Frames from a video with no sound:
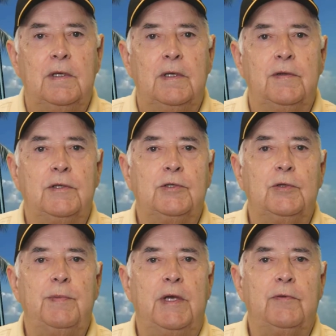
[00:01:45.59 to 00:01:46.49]
In the 2
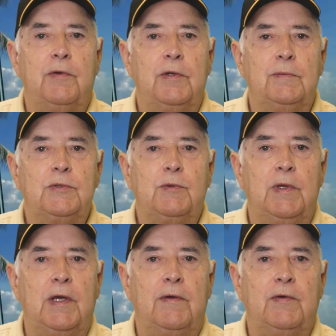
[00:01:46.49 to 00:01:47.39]
bedrooms,
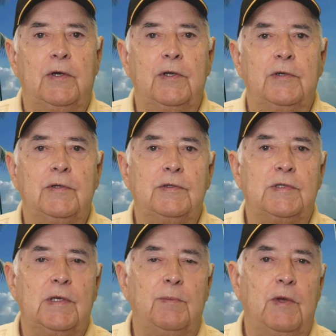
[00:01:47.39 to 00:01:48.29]
we have
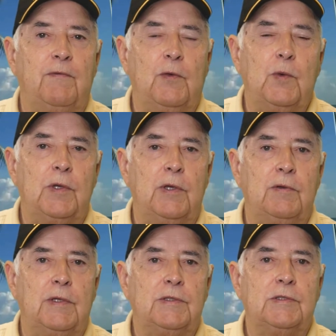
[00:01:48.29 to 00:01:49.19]
174
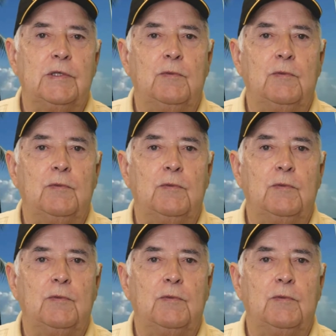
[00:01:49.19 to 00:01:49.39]
units,